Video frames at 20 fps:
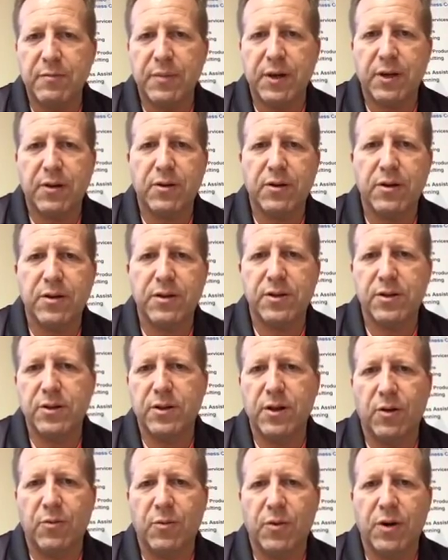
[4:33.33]
because you
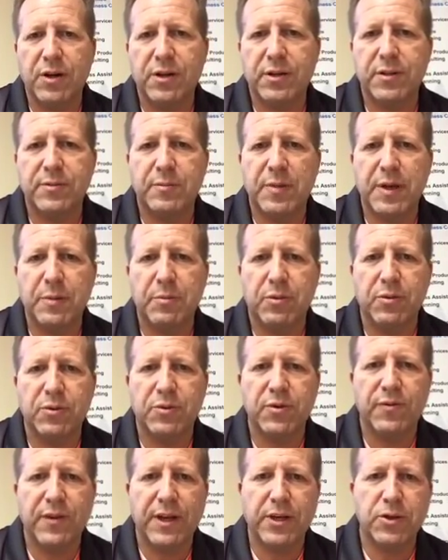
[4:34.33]
don't want people
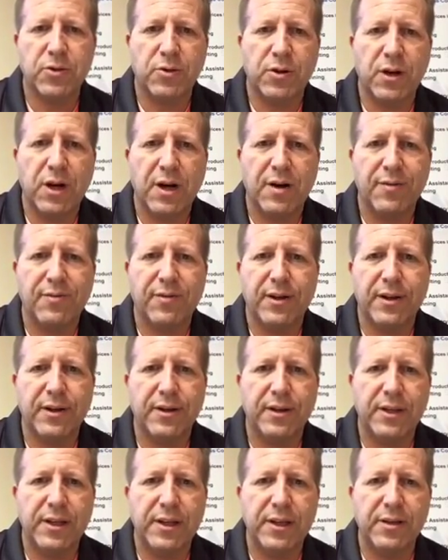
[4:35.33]
to venture off and
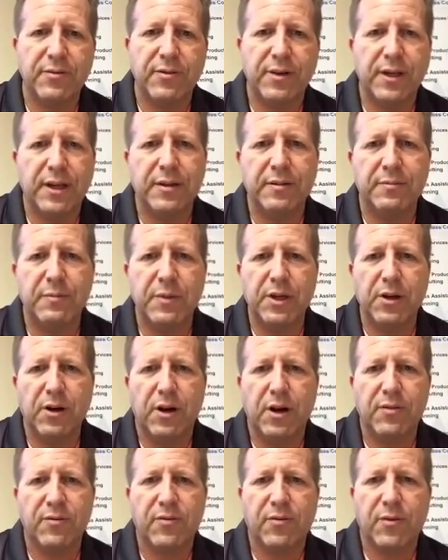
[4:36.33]
leave and be
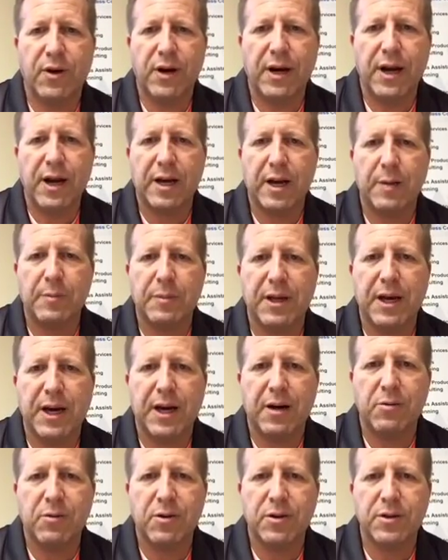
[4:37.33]
gone for a couple of
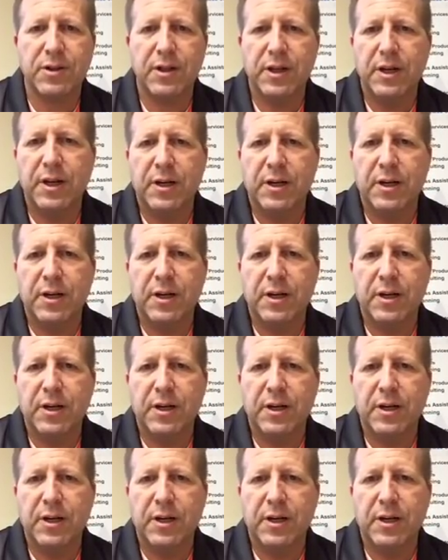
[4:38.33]
hours,